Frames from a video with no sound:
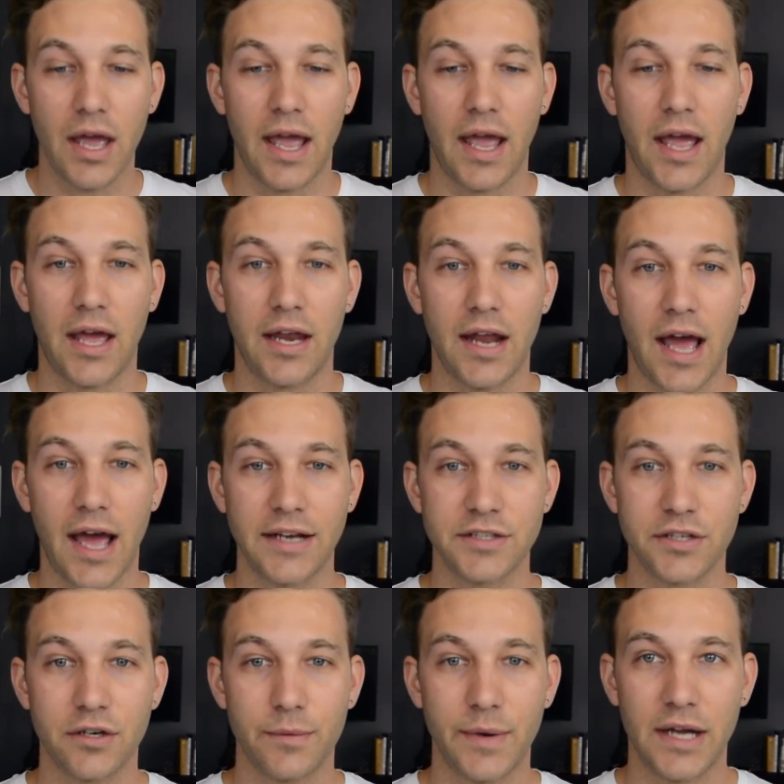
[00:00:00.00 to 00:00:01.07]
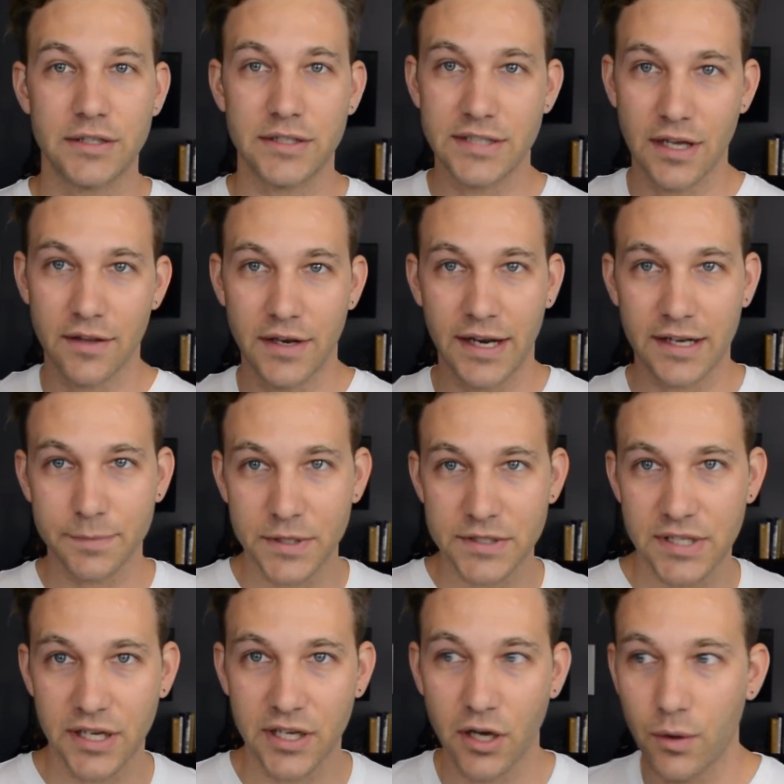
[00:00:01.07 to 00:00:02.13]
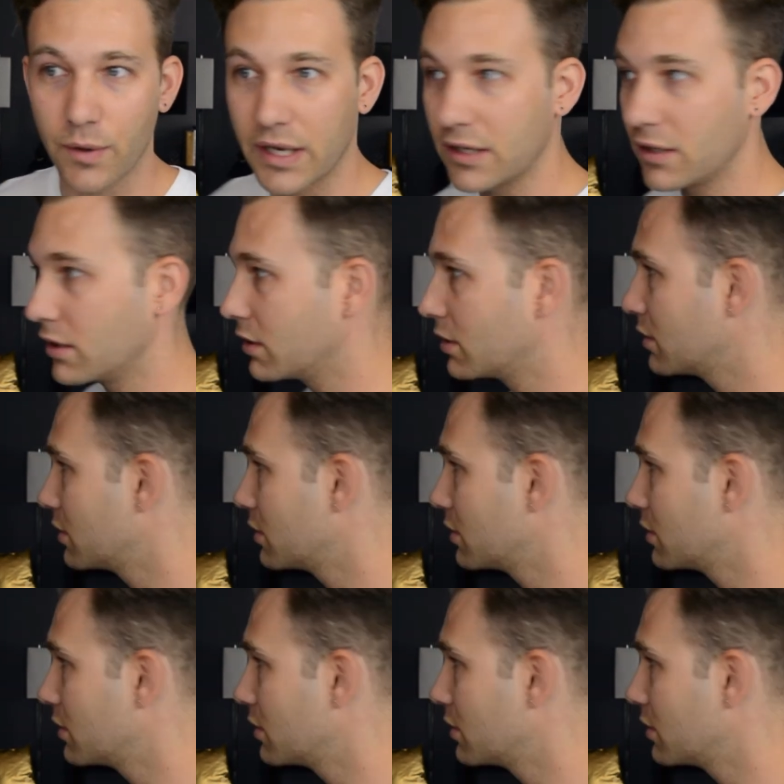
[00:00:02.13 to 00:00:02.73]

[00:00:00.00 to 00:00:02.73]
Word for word: and I turn around to tell the next person to go, and